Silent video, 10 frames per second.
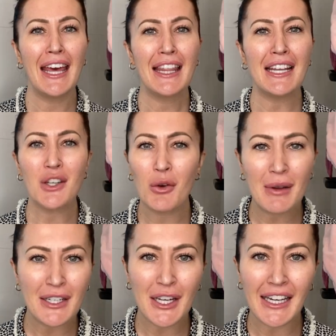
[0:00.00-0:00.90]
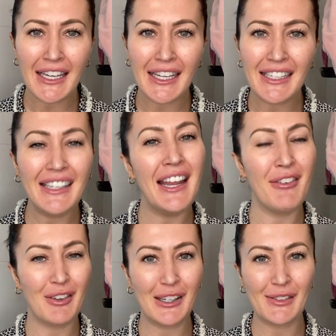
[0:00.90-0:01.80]
that told me she
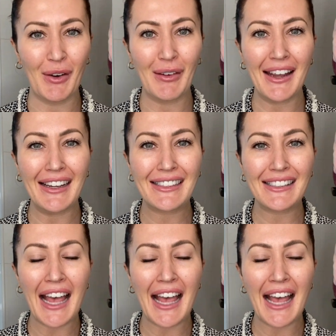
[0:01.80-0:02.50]
never exfoliates,